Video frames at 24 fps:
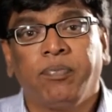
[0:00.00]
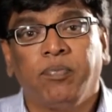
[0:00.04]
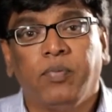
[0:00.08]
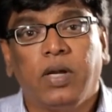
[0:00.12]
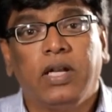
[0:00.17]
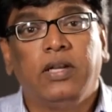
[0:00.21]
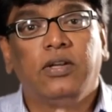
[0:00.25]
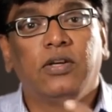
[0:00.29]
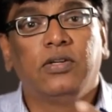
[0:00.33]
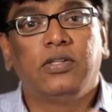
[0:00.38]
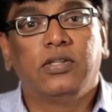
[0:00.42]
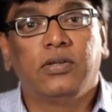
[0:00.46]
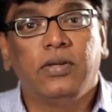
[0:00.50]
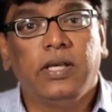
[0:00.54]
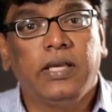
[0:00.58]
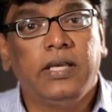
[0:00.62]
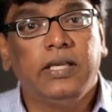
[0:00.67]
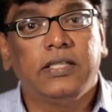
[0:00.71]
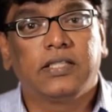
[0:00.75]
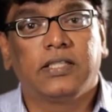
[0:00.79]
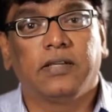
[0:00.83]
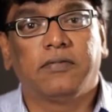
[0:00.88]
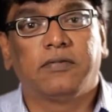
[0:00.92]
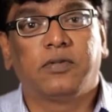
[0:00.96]
But due to
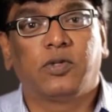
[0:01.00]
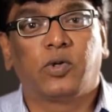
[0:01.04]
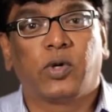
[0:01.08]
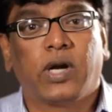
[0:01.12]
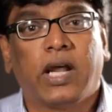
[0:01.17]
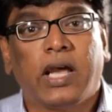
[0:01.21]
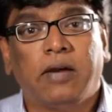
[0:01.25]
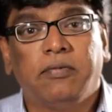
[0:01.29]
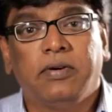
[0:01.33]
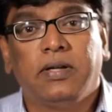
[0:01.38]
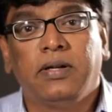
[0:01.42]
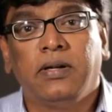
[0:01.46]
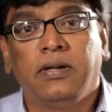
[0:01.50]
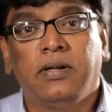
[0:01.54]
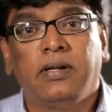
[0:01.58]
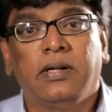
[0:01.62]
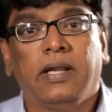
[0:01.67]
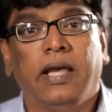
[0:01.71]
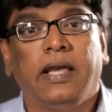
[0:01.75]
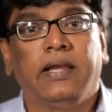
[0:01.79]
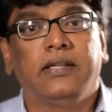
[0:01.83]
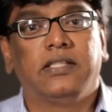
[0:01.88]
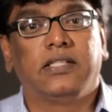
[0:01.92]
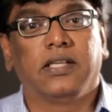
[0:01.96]
ease of
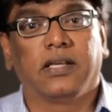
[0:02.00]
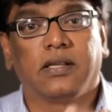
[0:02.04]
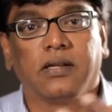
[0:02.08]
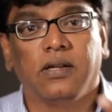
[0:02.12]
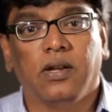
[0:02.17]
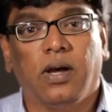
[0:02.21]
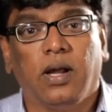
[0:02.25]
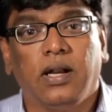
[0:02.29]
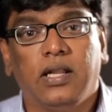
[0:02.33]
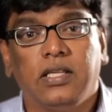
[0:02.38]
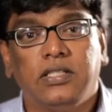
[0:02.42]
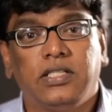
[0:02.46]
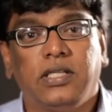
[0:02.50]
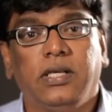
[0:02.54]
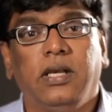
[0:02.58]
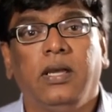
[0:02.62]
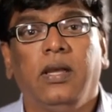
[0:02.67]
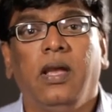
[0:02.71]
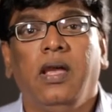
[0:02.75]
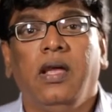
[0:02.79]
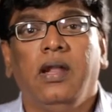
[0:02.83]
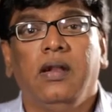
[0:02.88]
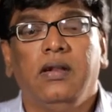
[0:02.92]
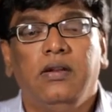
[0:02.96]
travel and
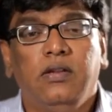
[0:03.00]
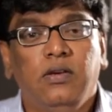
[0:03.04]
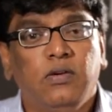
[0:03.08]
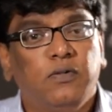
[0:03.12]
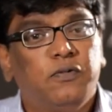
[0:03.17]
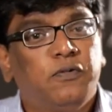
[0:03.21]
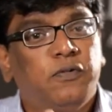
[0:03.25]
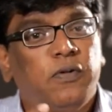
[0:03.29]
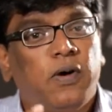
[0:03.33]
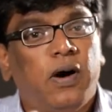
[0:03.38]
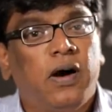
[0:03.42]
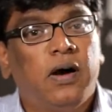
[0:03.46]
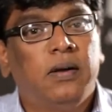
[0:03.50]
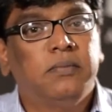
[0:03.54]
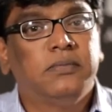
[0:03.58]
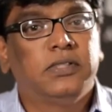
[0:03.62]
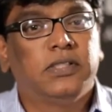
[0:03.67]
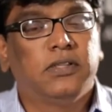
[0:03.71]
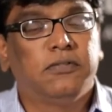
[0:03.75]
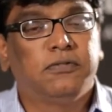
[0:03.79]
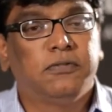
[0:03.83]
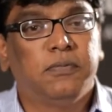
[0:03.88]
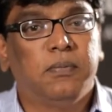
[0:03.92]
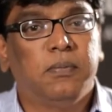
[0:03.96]
technology, new
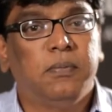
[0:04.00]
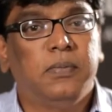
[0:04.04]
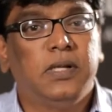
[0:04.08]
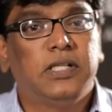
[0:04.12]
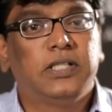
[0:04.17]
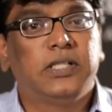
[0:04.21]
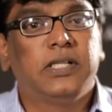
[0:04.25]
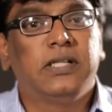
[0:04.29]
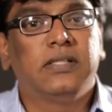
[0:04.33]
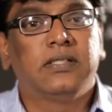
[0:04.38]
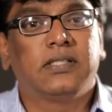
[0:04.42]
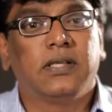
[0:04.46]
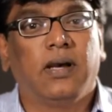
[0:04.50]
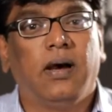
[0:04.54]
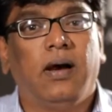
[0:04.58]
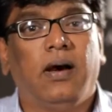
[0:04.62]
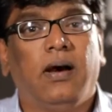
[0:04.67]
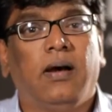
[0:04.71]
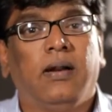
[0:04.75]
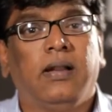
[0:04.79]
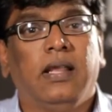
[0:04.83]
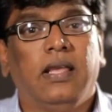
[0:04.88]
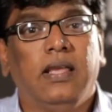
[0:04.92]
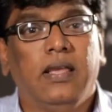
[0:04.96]
forms of missions
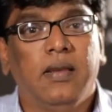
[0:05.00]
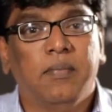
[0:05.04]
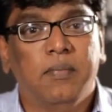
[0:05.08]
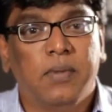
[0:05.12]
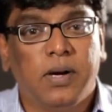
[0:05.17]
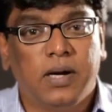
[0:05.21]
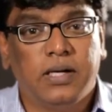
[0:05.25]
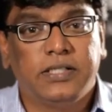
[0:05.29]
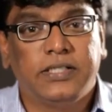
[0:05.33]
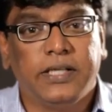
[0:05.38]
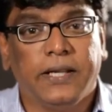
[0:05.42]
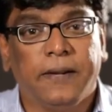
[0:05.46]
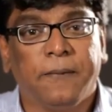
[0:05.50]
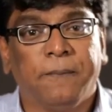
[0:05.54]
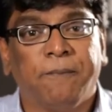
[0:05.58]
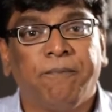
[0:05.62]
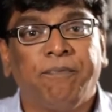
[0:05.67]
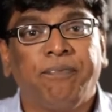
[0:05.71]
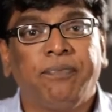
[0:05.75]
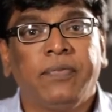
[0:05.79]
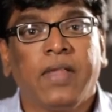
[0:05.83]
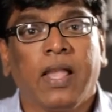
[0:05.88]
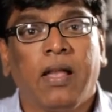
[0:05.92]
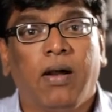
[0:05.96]
are
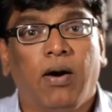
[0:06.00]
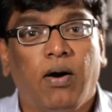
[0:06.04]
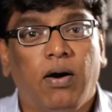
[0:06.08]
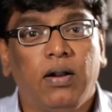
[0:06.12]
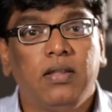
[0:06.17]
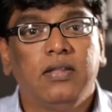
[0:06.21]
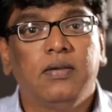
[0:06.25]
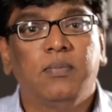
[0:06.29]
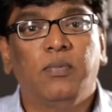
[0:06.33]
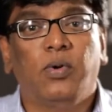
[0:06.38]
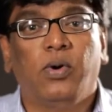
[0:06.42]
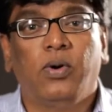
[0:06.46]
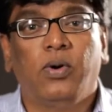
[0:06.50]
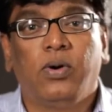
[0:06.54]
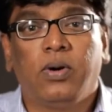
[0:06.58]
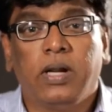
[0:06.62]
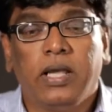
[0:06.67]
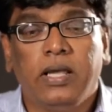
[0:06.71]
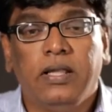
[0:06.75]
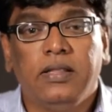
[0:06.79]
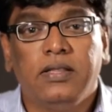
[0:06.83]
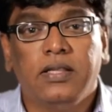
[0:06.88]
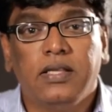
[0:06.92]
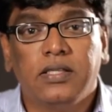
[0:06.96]
emerging all the more
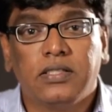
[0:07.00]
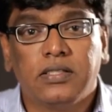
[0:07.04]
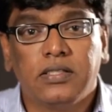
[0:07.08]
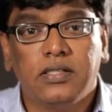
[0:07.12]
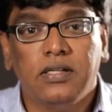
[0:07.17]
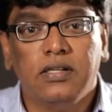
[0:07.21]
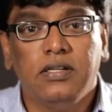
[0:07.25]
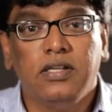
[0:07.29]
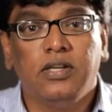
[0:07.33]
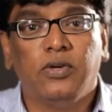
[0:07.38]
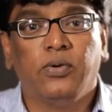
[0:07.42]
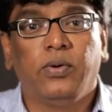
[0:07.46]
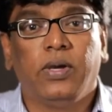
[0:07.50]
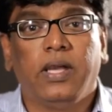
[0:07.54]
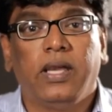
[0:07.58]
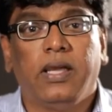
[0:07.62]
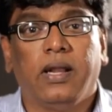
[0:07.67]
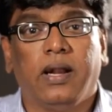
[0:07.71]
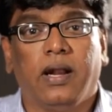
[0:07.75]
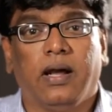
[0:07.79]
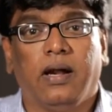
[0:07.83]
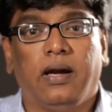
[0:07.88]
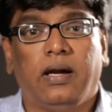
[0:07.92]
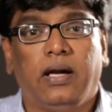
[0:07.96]
in this new
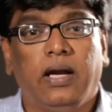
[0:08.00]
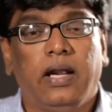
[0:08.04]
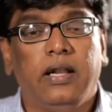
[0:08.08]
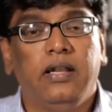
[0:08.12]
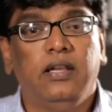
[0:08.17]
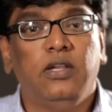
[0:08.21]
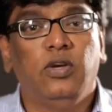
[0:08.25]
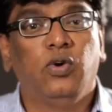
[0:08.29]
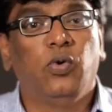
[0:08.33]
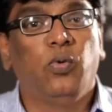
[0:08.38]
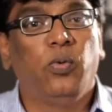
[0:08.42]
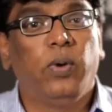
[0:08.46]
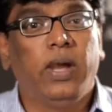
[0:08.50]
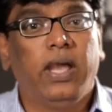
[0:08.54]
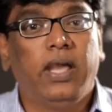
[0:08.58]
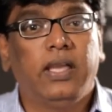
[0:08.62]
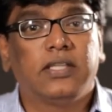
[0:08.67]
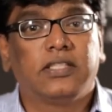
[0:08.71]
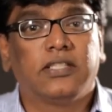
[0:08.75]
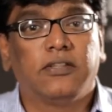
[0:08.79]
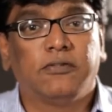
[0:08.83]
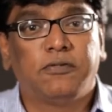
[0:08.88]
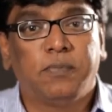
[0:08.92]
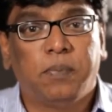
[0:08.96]
era, and new
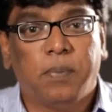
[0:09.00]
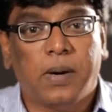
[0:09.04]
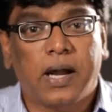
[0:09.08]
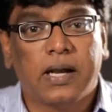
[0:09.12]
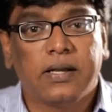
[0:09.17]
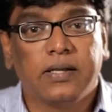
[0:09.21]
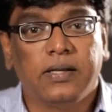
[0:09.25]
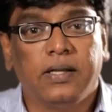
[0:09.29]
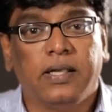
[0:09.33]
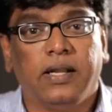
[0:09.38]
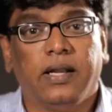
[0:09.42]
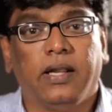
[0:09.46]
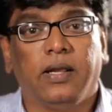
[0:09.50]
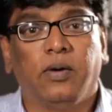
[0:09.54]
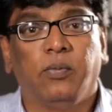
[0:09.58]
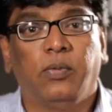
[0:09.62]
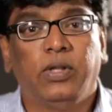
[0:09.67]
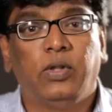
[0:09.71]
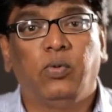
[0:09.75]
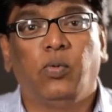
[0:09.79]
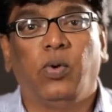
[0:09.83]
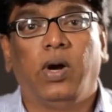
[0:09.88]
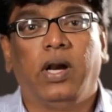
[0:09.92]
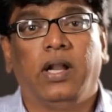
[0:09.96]
ways of partnering
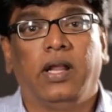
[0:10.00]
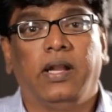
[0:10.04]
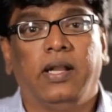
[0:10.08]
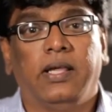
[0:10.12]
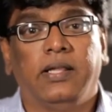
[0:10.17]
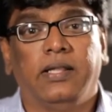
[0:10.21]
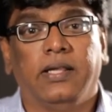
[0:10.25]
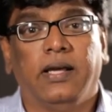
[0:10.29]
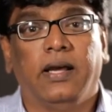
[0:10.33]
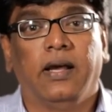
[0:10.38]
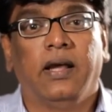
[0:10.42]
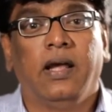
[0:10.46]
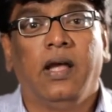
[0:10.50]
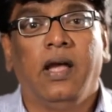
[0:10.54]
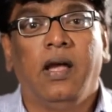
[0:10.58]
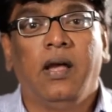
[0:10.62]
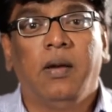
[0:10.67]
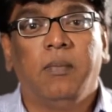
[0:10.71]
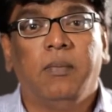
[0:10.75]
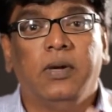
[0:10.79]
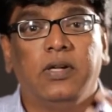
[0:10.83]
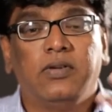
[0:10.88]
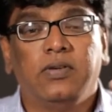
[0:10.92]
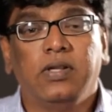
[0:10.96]
with one another
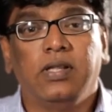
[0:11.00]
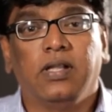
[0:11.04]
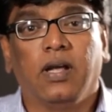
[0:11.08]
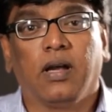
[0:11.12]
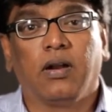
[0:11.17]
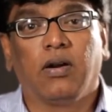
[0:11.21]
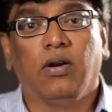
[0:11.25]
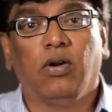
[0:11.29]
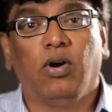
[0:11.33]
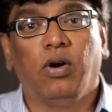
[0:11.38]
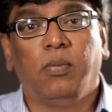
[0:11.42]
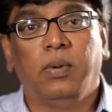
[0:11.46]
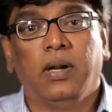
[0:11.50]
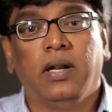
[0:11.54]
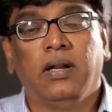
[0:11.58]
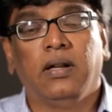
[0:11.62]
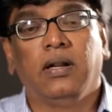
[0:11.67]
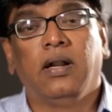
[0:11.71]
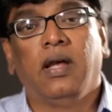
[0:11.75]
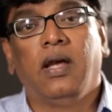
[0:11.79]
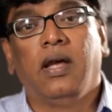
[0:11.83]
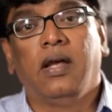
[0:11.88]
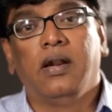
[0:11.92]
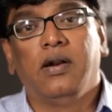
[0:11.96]
between the
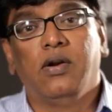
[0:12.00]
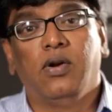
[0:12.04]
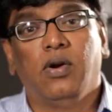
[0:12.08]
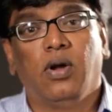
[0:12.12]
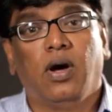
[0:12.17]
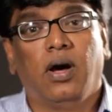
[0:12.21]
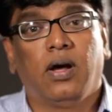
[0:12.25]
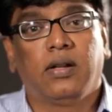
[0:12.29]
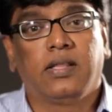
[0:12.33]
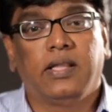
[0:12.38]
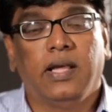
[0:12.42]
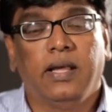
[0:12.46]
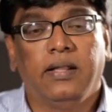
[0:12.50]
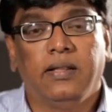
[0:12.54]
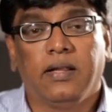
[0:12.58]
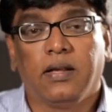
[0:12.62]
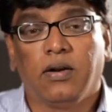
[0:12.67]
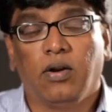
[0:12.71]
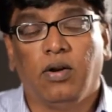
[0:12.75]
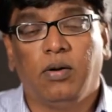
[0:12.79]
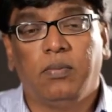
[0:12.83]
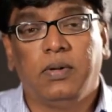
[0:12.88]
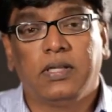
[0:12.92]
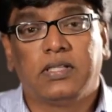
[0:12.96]
global north and the
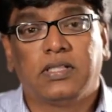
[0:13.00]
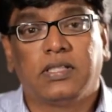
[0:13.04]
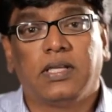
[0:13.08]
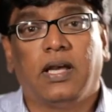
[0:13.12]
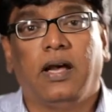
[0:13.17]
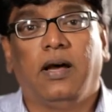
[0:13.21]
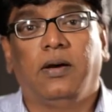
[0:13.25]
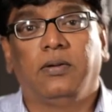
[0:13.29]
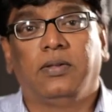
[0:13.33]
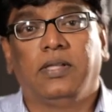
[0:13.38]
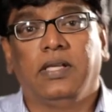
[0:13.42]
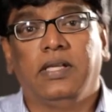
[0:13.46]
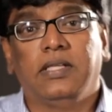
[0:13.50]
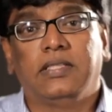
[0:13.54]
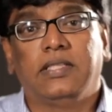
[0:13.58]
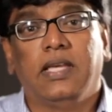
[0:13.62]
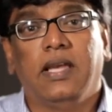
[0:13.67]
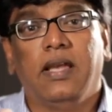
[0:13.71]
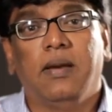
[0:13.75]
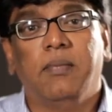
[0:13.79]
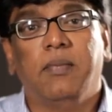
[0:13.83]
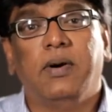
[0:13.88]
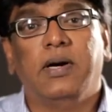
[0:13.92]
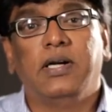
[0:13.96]
global south is
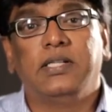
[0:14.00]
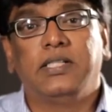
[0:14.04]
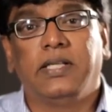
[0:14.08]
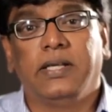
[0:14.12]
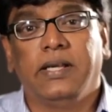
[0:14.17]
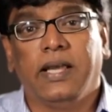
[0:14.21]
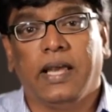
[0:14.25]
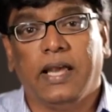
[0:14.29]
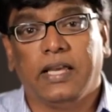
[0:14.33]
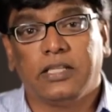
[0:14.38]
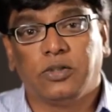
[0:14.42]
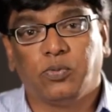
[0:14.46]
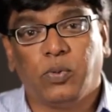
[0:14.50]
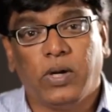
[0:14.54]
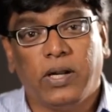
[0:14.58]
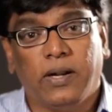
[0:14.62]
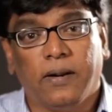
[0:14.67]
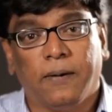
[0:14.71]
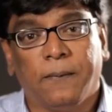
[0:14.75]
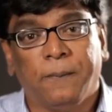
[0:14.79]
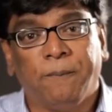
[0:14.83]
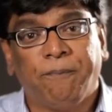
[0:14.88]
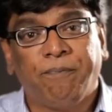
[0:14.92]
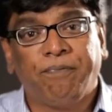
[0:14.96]
emerging as
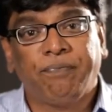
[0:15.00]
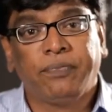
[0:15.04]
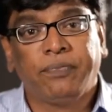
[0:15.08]
well.